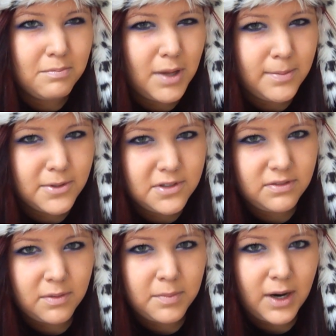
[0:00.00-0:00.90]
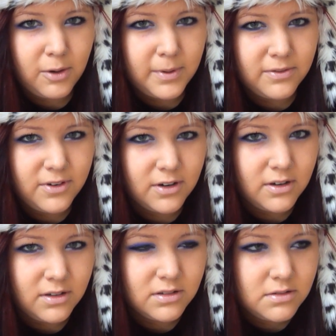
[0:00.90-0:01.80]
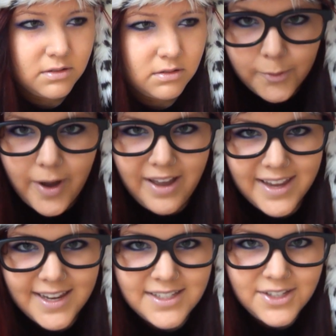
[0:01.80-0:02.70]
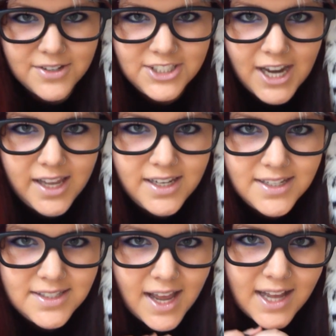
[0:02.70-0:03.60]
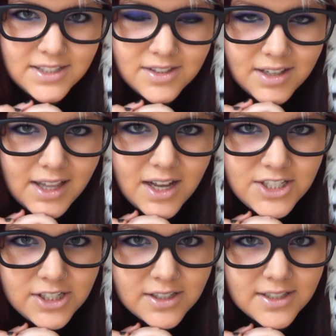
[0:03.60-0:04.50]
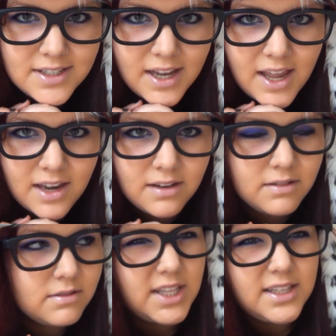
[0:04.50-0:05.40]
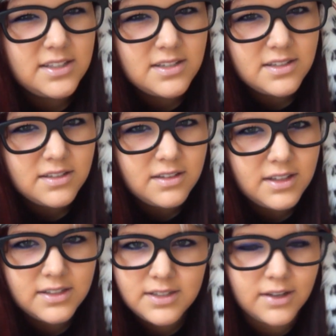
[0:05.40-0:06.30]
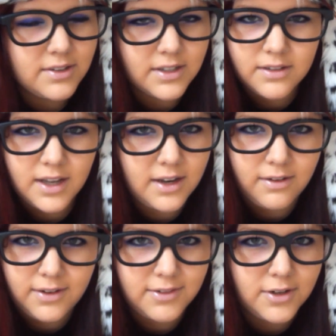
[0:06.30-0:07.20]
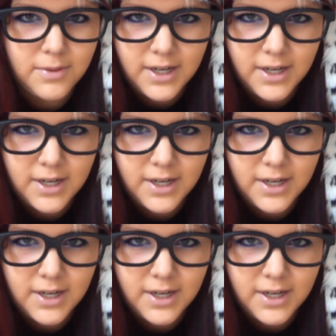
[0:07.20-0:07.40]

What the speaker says: Bubbles from Powerpuff Girls. What is your Chinese astrological sign? That sounded, I don't even know what